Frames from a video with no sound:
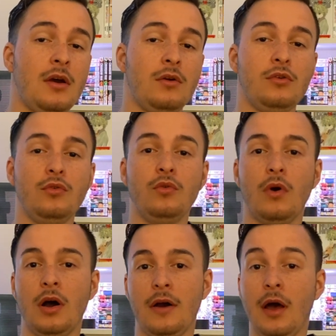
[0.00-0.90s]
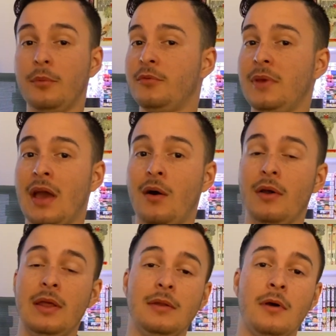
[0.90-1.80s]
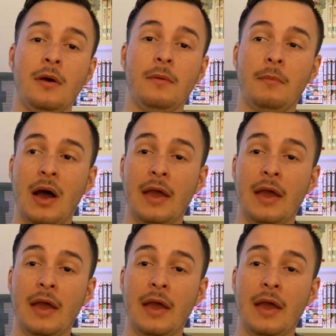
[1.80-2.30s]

who helped me out in my